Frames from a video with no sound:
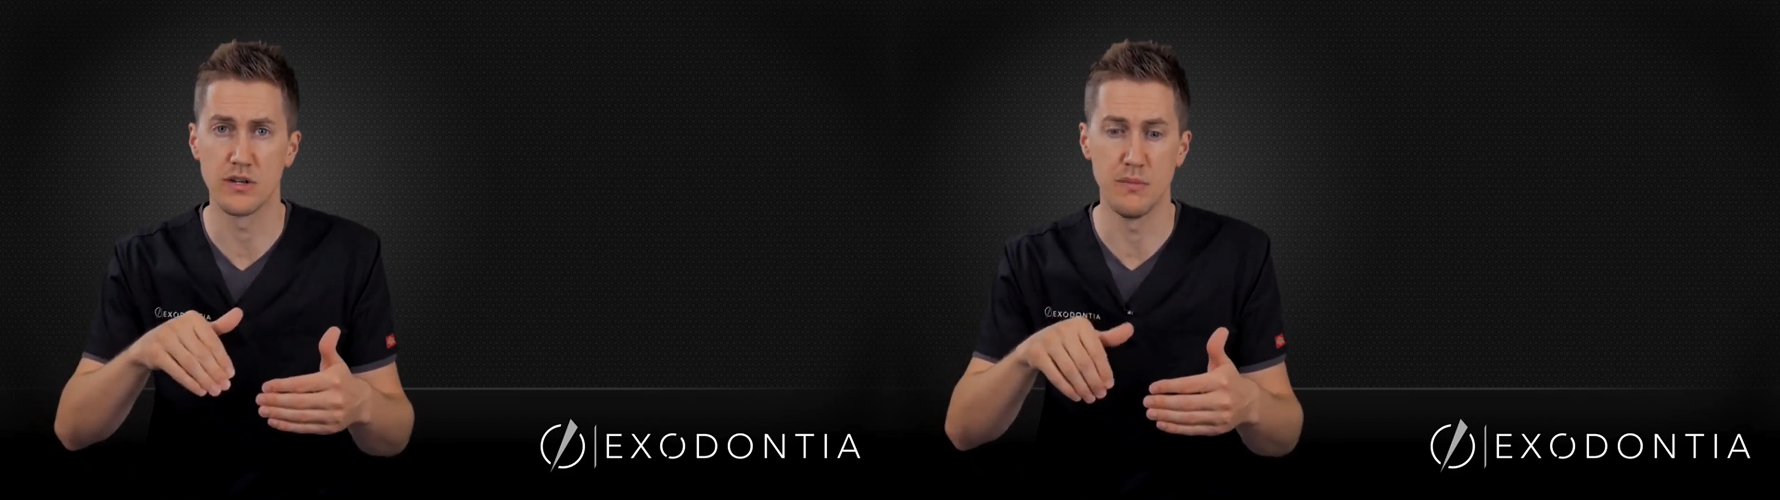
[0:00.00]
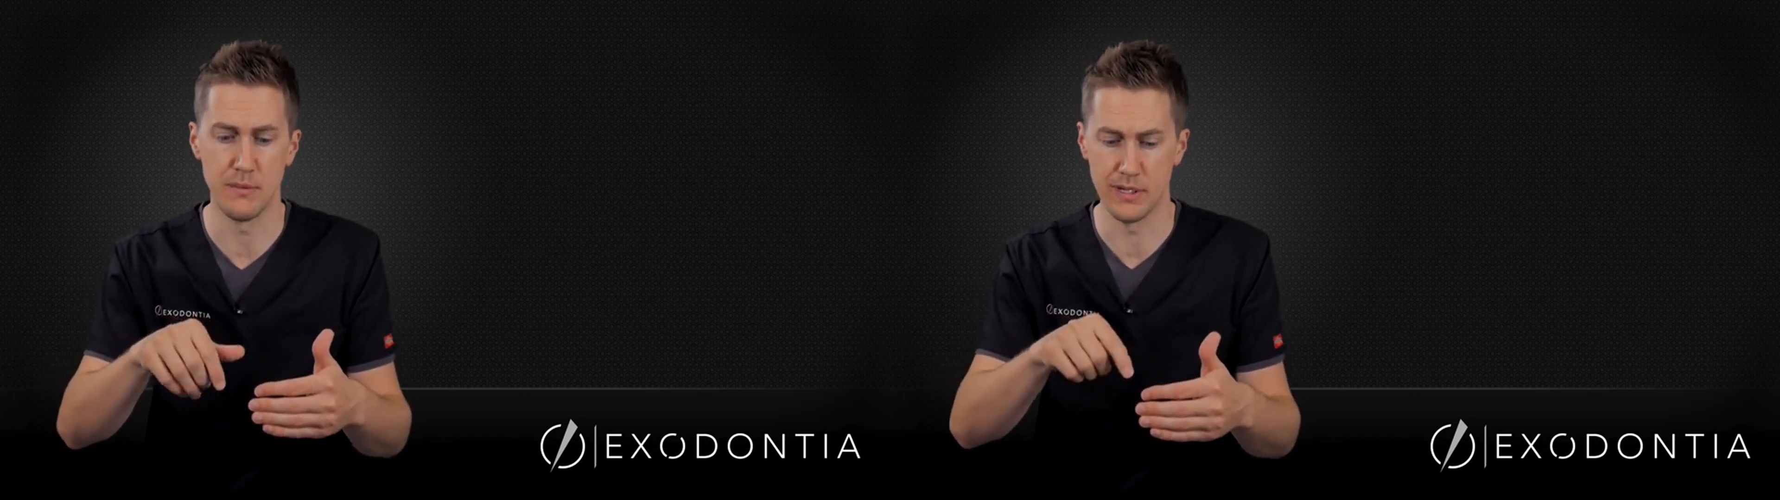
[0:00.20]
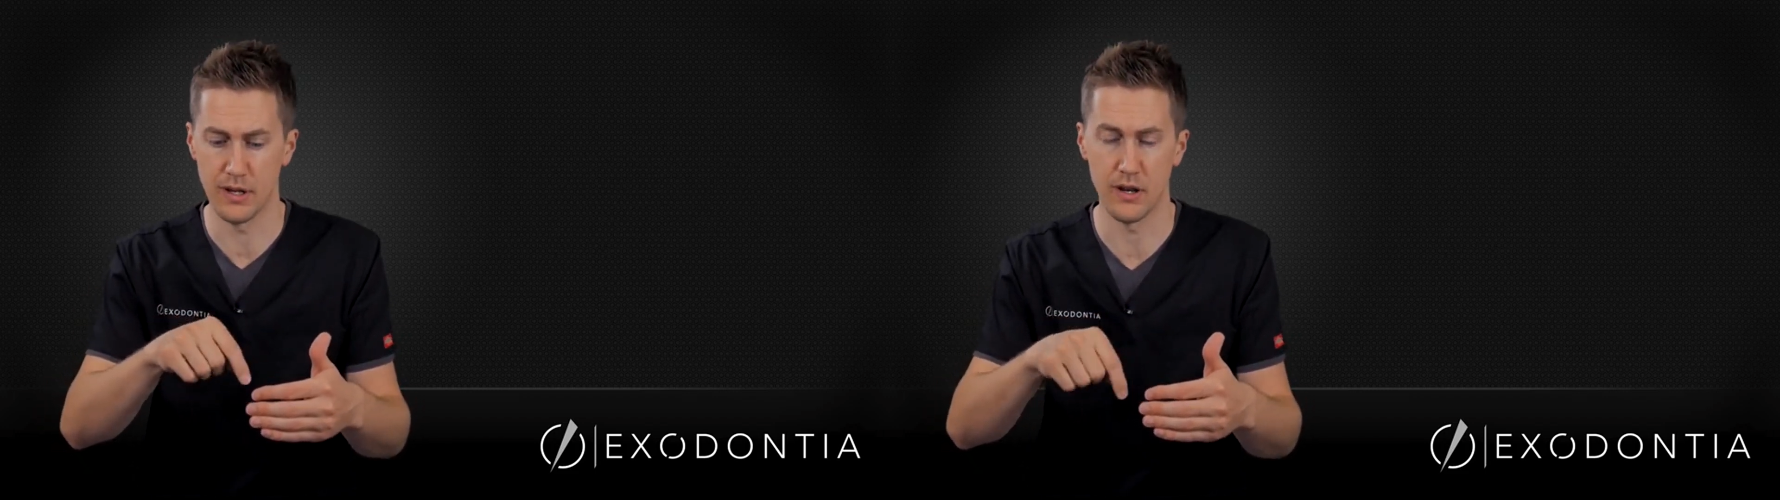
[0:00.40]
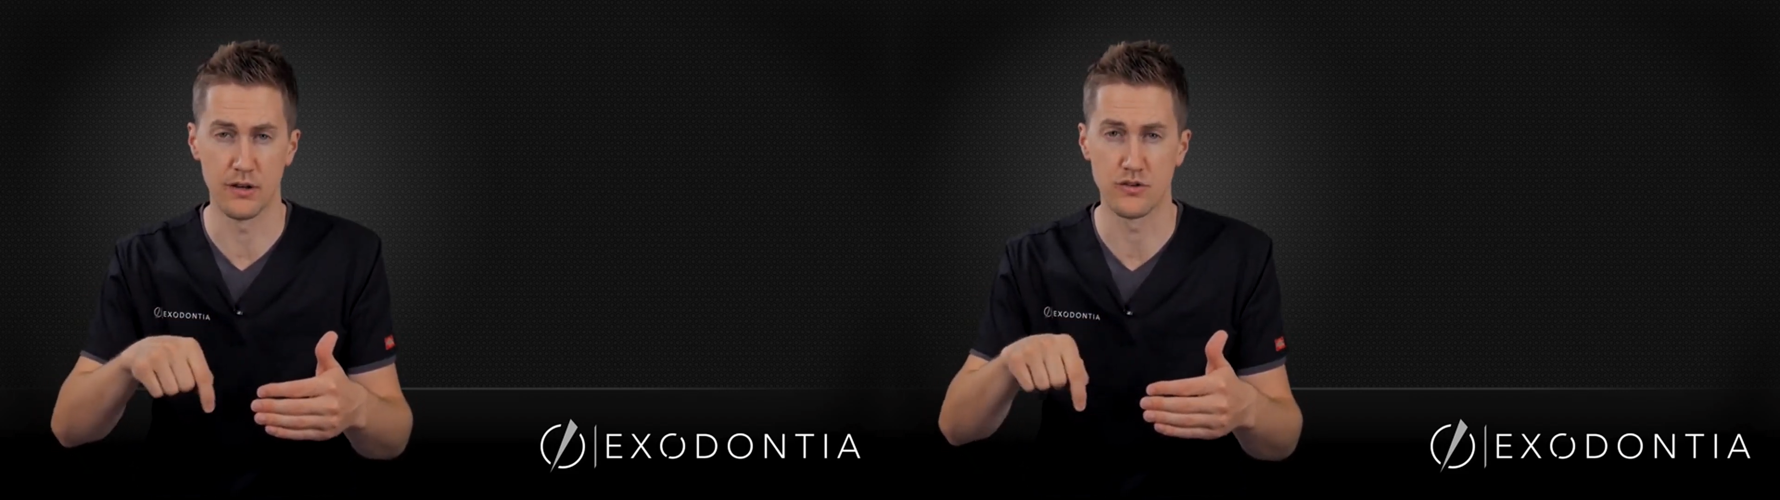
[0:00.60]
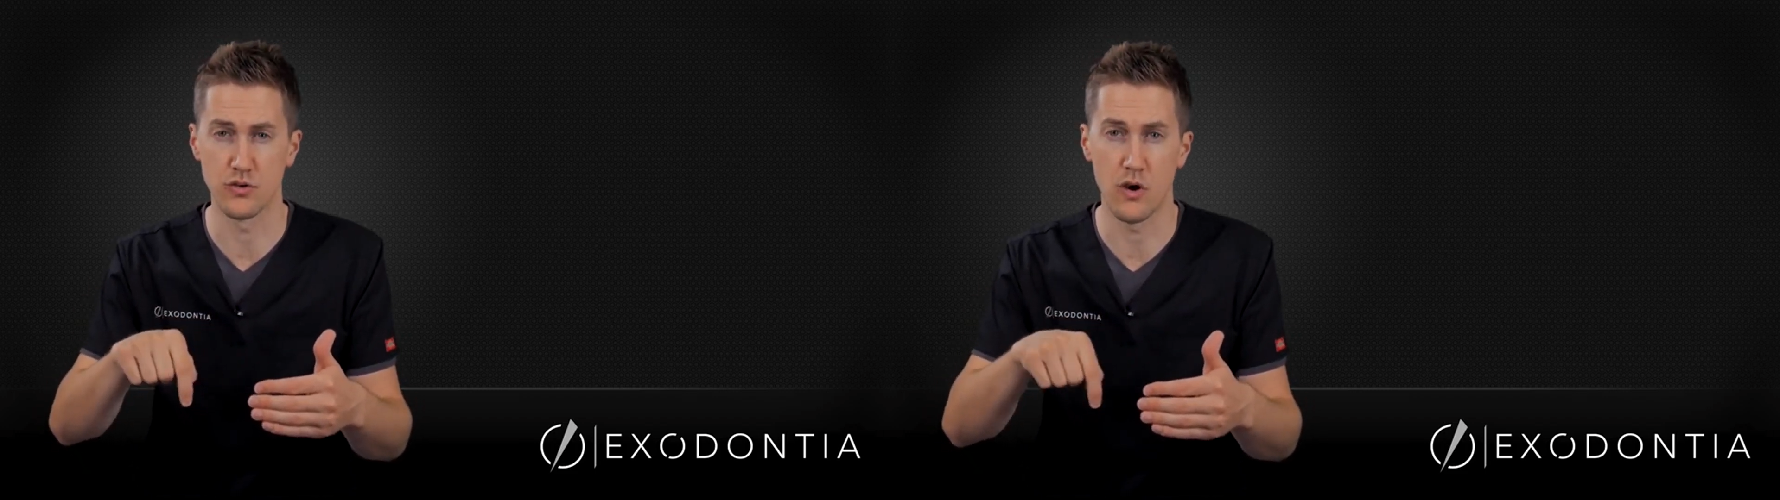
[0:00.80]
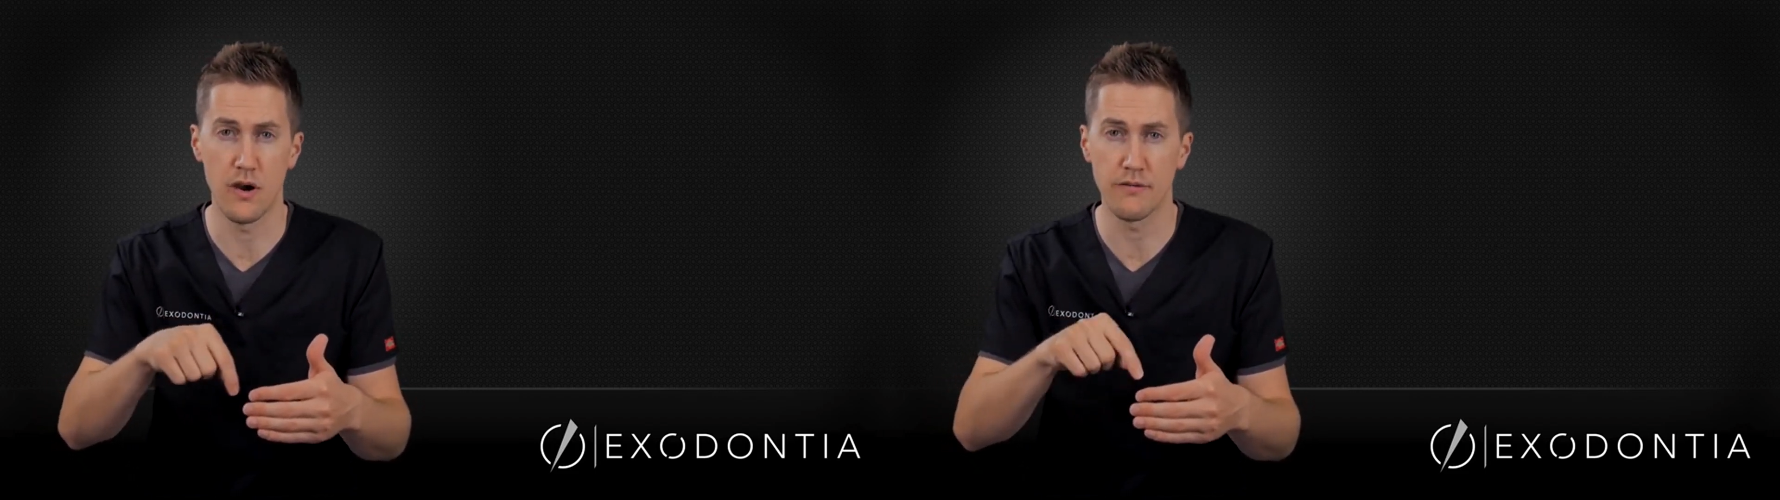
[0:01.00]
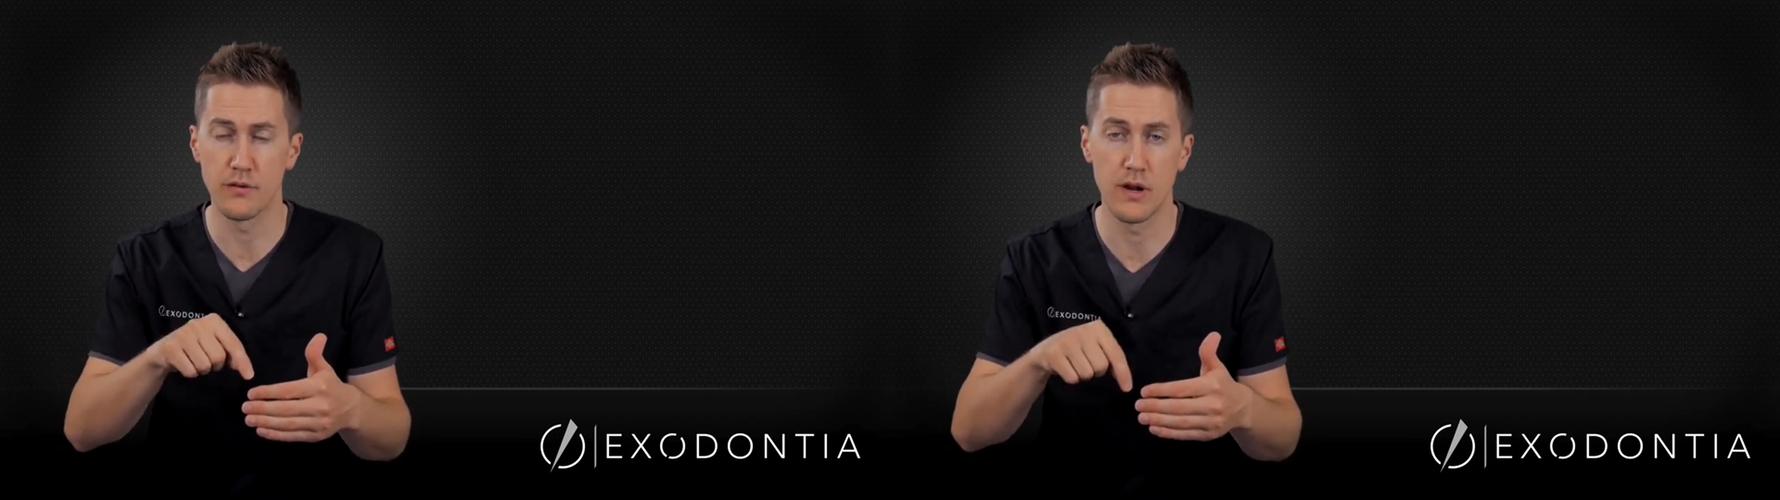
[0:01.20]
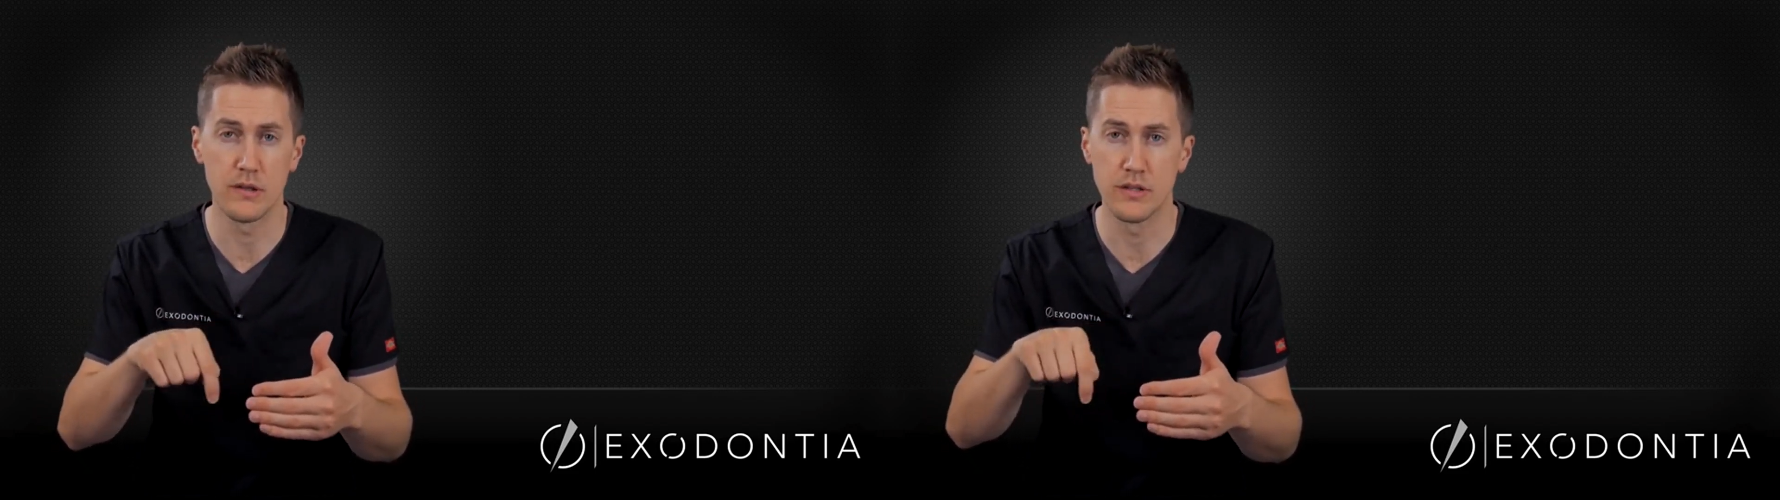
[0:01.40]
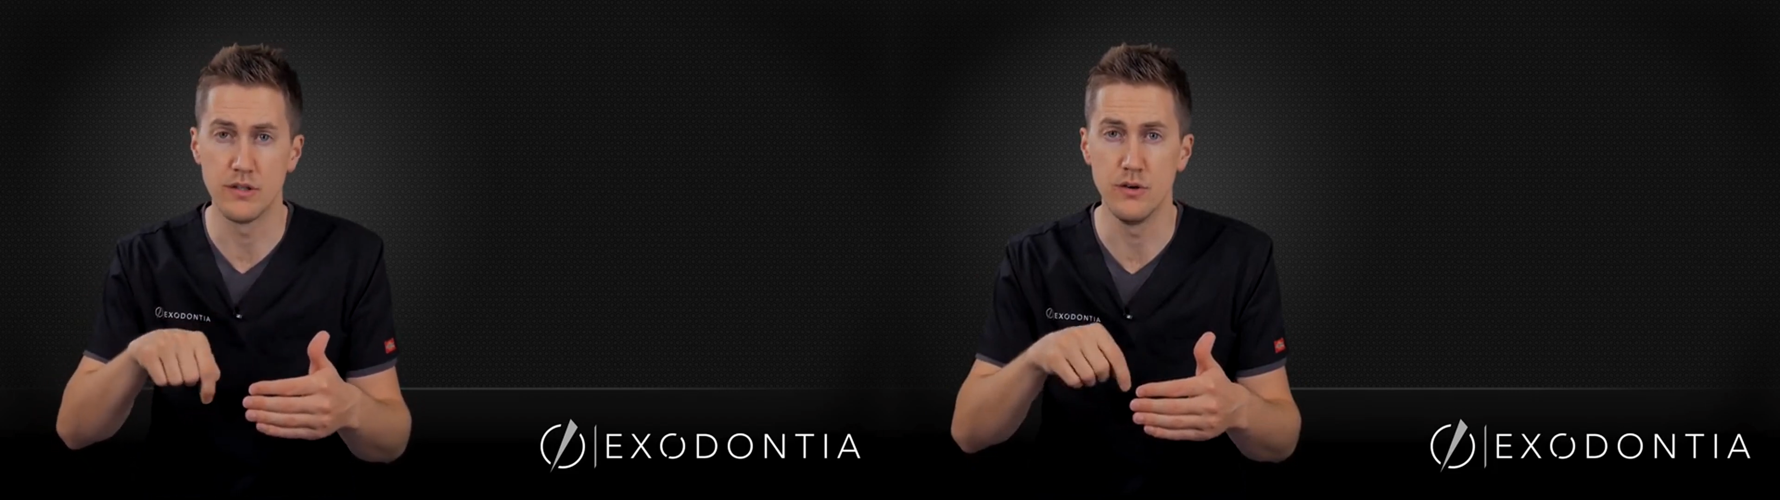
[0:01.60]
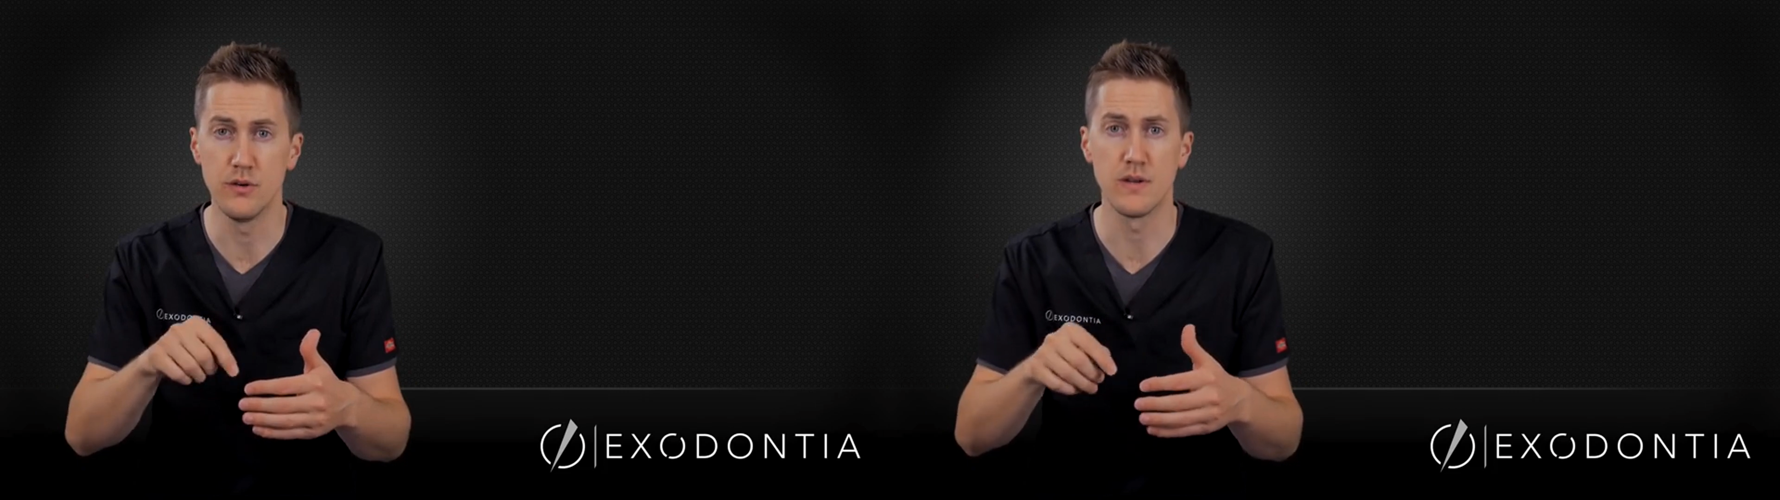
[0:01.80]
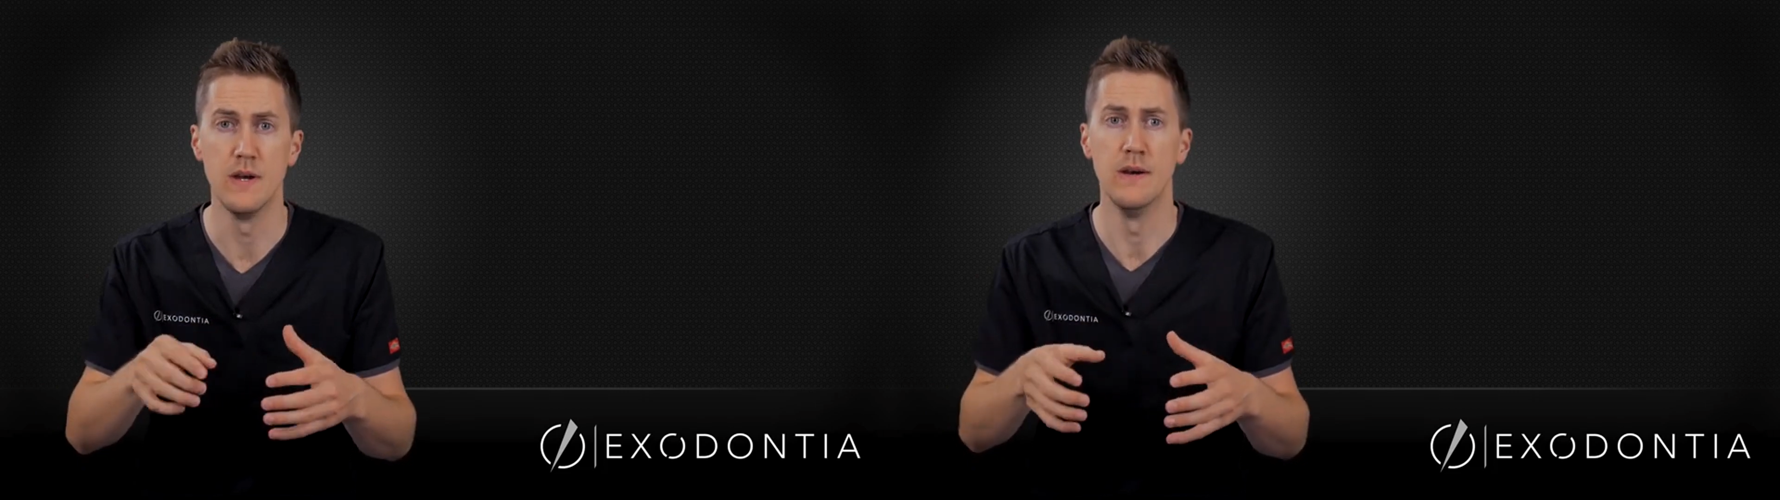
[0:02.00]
maybe cut a trough around the tooth,